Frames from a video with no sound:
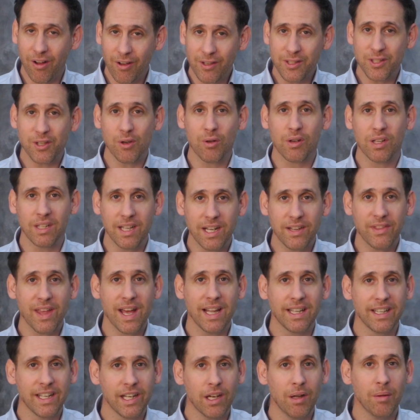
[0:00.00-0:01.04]
also click
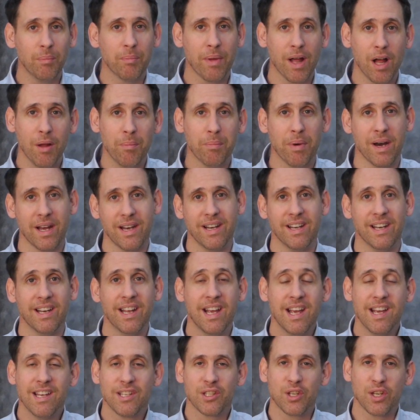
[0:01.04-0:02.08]
that little bell
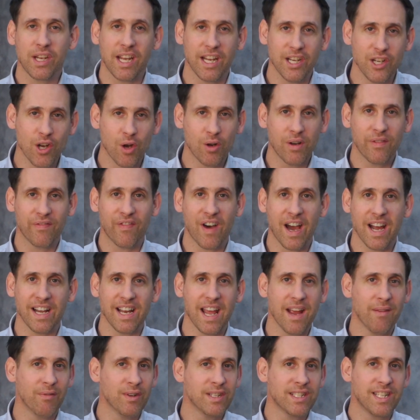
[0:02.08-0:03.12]
button so you get
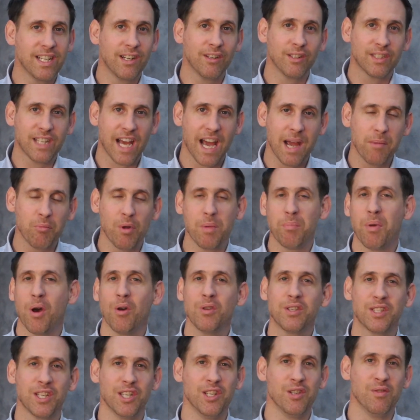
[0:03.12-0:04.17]
notified every single time we
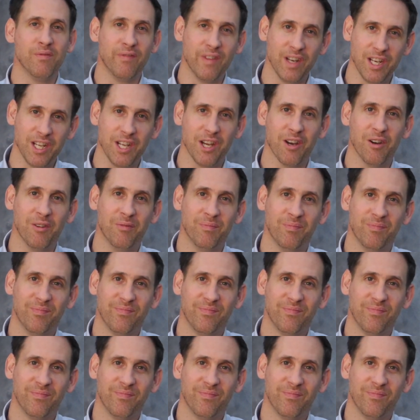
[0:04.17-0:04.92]
post a new video.